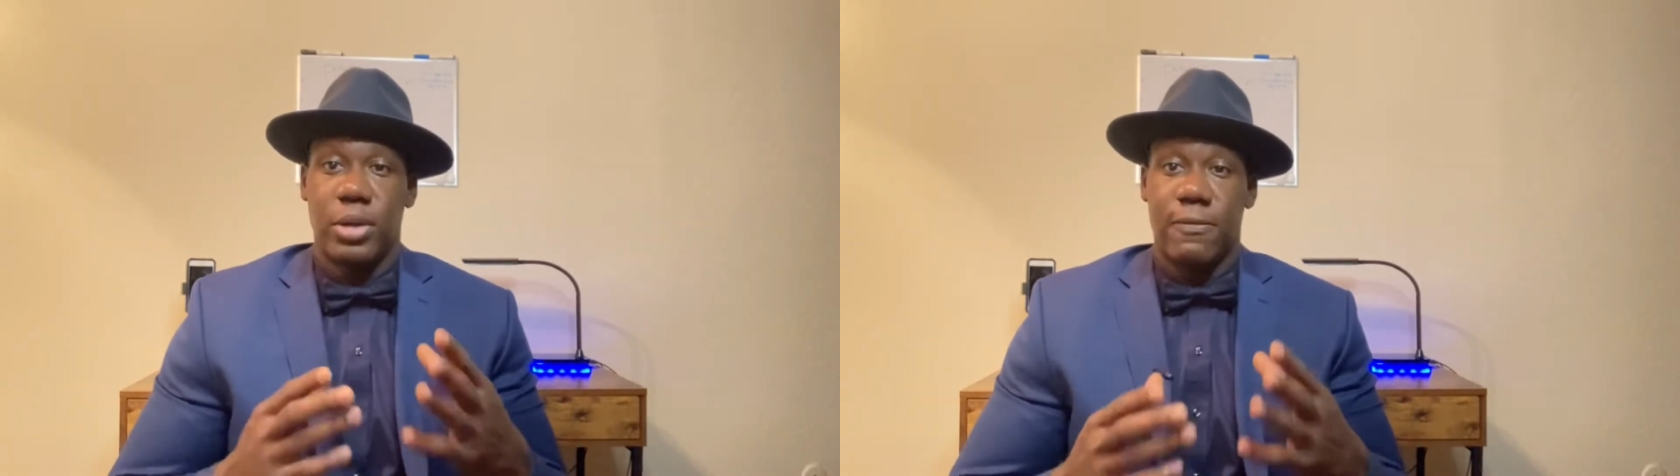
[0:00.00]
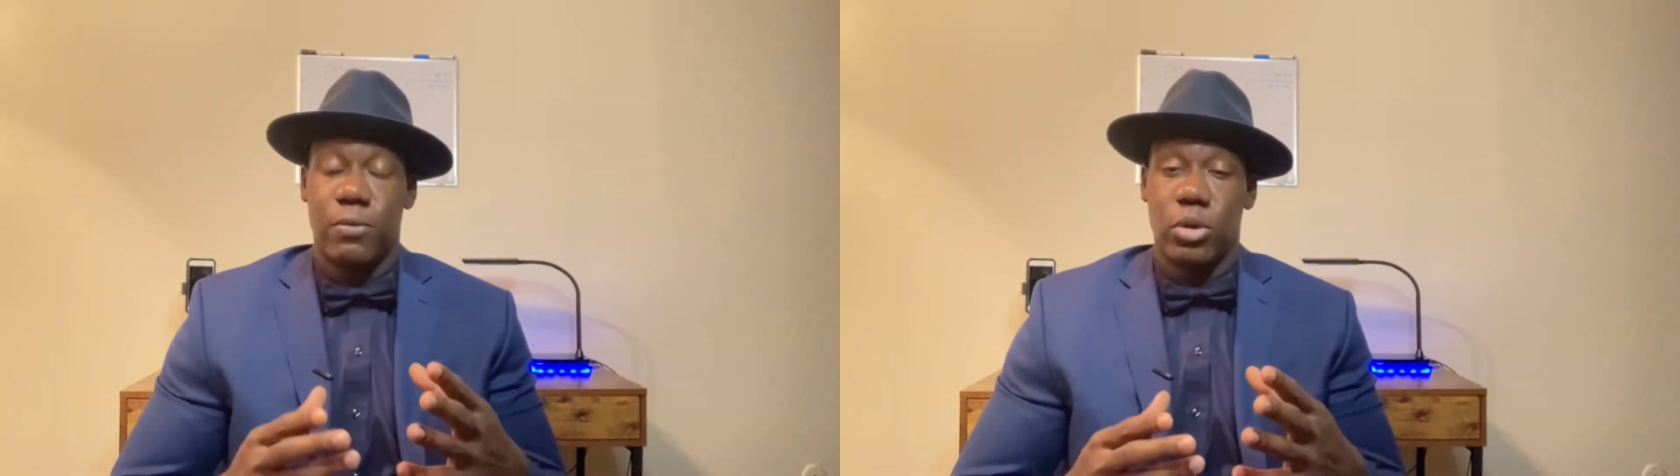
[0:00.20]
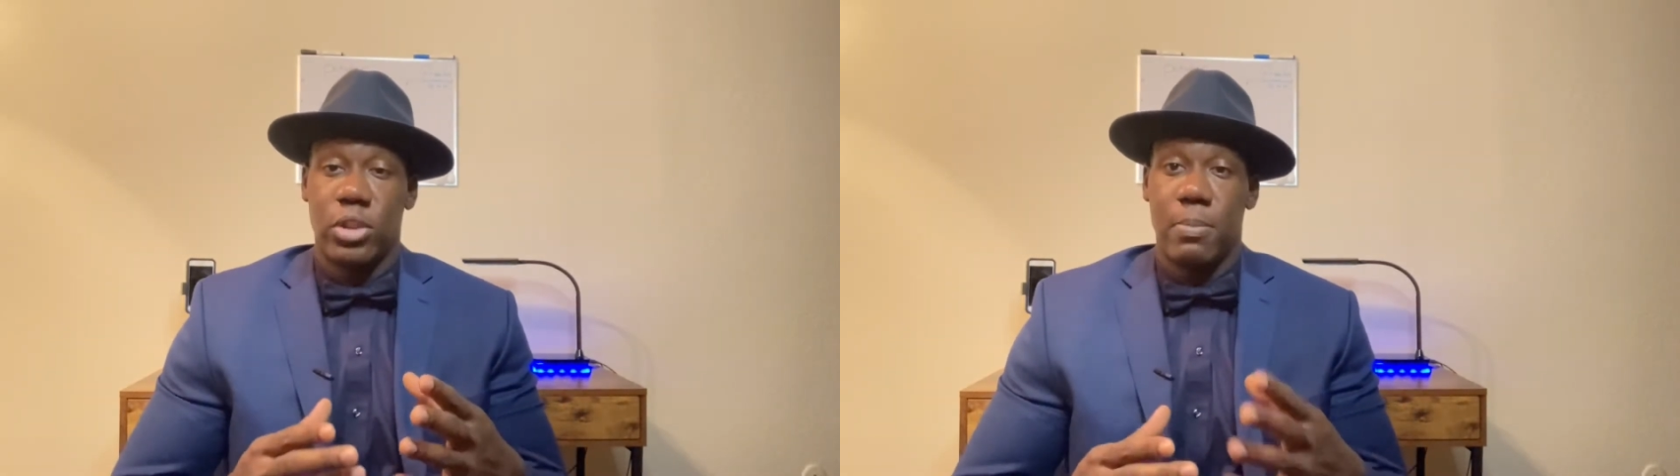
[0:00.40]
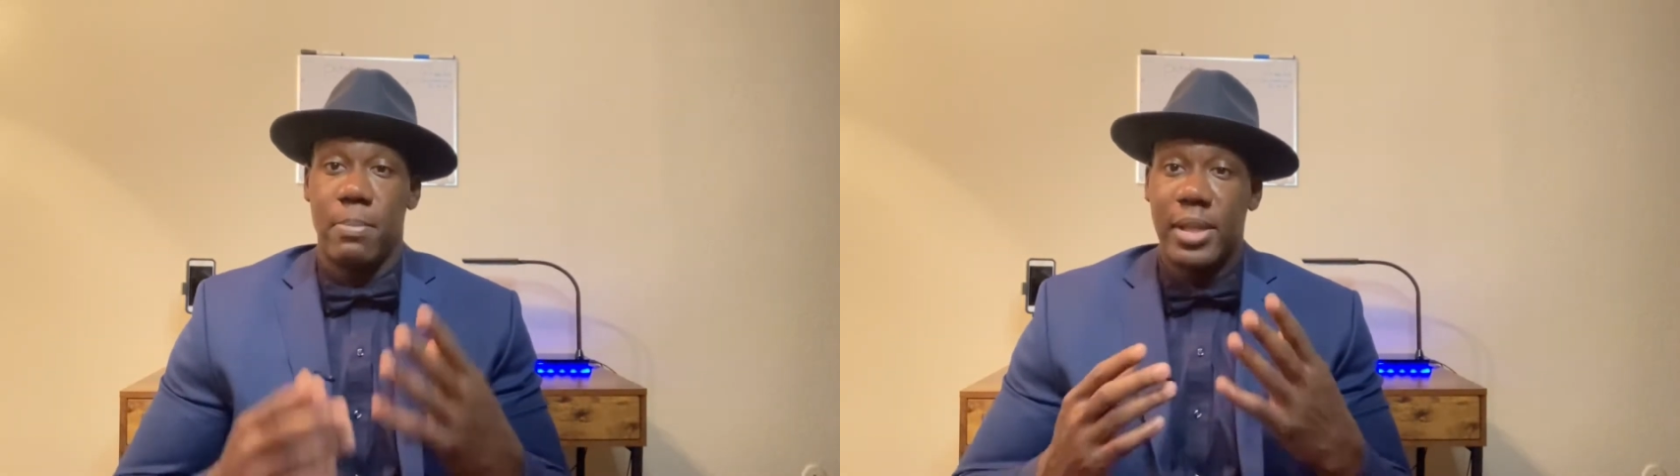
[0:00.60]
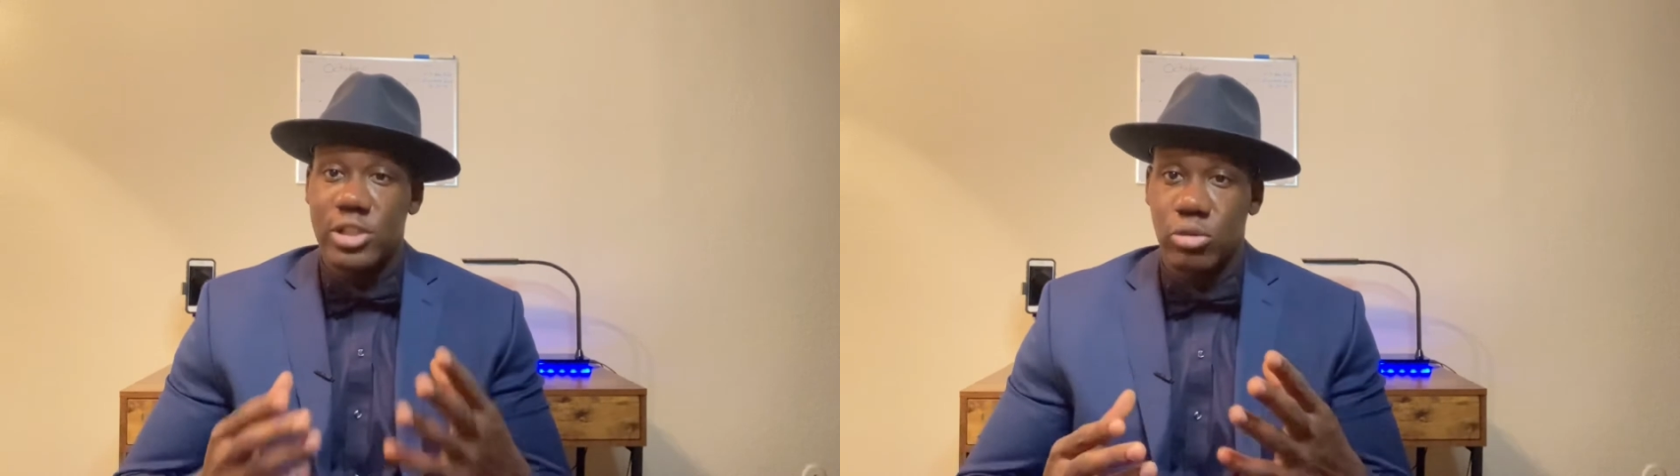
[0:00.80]
but for the
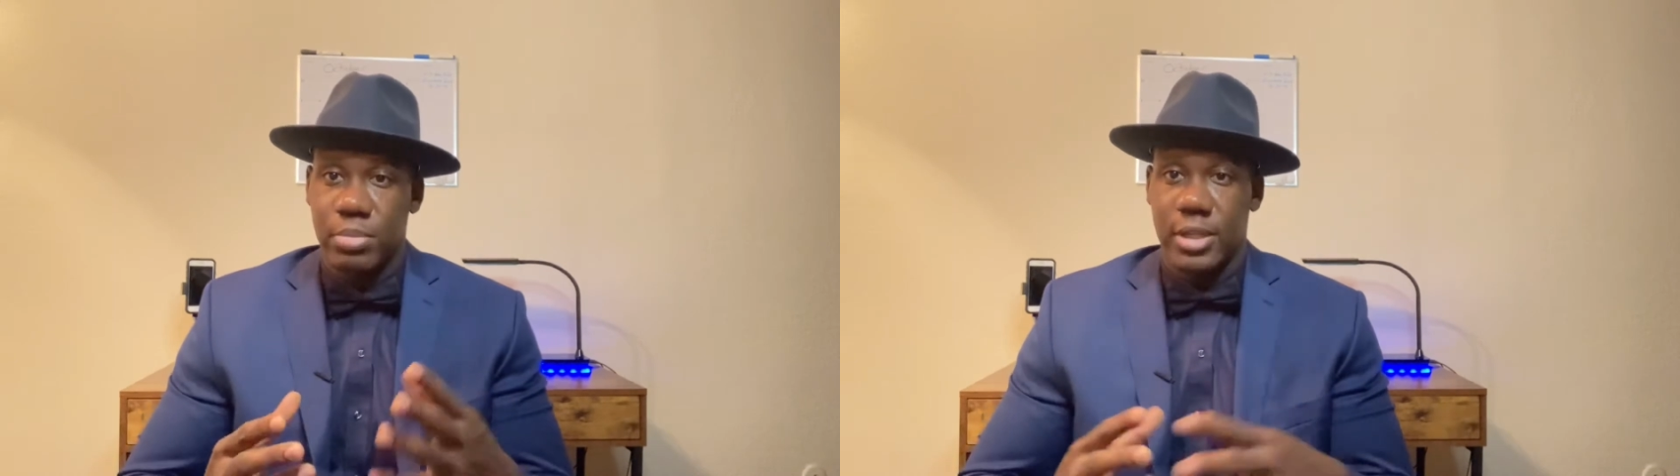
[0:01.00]
mental